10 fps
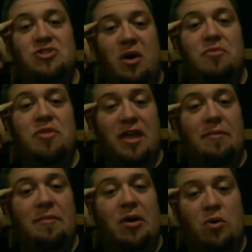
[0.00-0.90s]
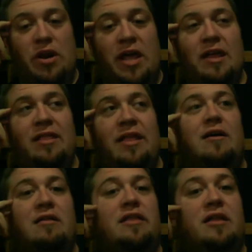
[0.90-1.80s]
so I'm thinking about going to get like a
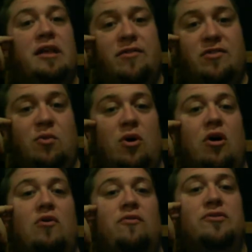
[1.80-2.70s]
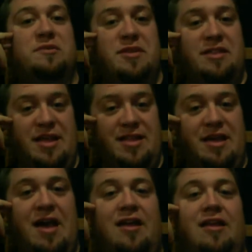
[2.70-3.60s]
Glenlivet 12 or something like
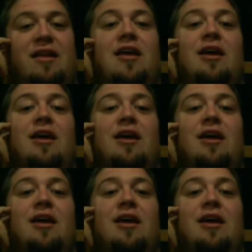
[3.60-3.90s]
that, and